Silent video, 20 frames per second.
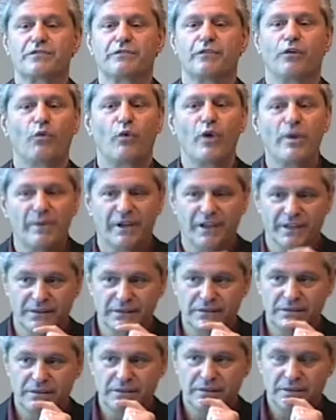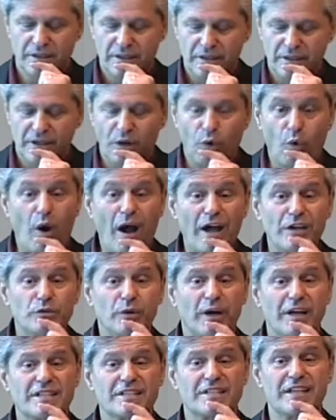for women. Now, why
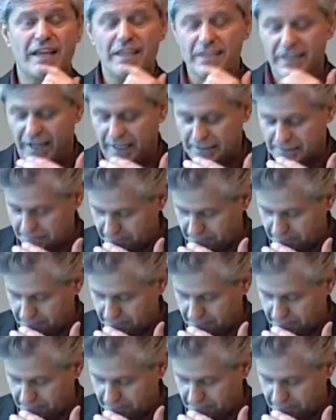do I say that?